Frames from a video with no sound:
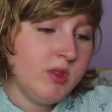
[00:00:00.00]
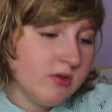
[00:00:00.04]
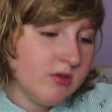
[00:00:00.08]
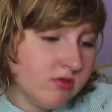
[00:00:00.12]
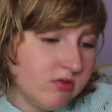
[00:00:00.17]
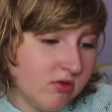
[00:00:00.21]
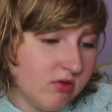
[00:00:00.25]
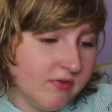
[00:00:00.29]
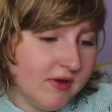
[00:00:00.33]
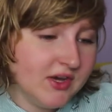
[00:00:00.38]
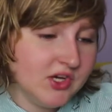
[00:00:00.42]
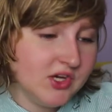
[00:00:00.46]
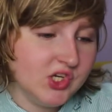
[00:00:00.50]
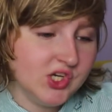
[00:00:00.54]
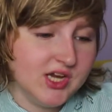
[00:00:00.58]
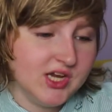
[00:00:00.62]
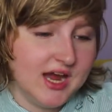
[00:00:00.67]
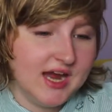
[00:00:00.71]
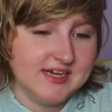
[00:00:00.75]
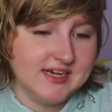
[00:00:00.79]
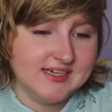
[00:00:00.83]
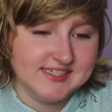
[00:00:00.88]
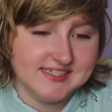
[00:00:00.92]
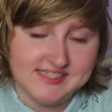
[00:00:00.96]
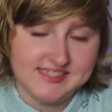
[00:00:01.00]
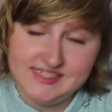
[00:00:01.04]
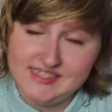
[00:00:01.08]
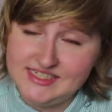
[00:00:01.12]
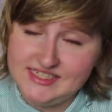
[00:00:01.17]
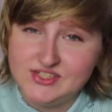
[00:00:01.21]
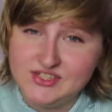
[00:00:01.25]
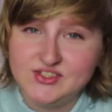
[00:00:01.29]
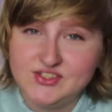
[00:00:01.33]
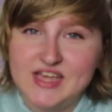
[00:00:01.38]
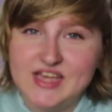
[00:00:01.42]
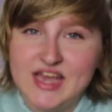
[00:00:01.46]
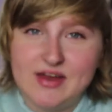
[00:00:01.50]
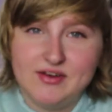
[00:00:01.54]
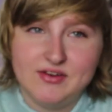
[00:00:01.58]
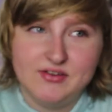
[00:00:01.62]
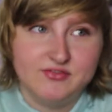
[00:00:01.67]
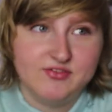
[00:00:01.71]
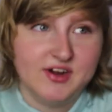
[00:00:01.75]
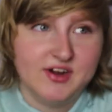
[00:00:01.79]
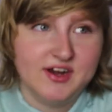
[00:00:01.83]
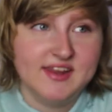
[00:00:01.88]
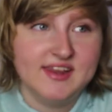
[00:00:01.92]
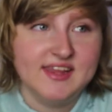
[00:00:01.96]
So eventually I just kneel down in
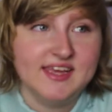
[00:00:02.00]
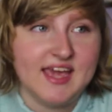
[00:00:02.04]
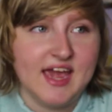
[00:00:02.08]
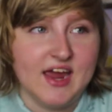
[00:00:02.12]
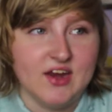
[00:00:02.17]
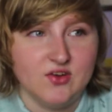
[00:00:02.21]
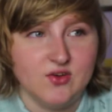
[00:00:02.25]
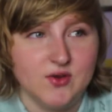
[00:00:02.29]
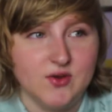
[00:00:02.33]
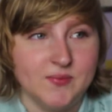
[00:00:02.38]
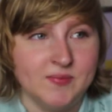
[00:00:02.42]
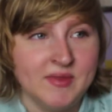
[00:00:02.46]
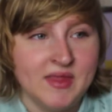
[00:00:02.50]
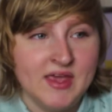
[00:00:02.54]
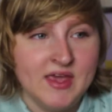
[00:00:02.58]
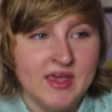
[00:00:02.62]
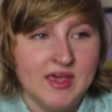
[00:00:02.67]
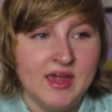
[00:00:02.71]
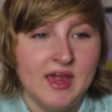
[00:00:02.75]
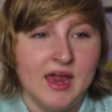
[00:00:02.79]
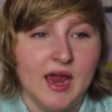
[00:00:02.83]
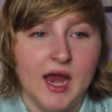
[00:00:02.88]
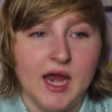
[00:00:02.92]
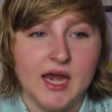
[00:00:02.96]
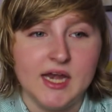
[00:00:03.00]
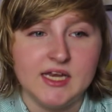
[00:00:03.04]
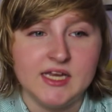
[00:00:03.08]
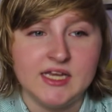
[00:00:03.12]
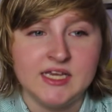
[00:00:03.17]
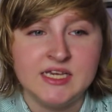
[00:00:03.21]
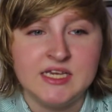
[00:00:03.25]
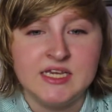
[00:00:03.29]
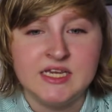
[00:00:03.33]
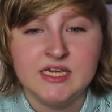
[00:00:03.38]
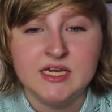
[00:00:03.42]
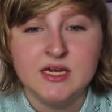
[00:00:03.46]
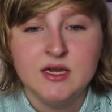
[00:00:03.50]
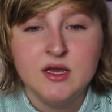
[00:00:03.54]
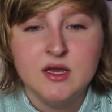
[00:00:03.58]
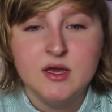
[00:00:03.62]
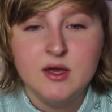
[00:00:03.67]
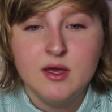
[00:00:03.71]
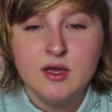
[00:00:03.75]
front of the kennel and he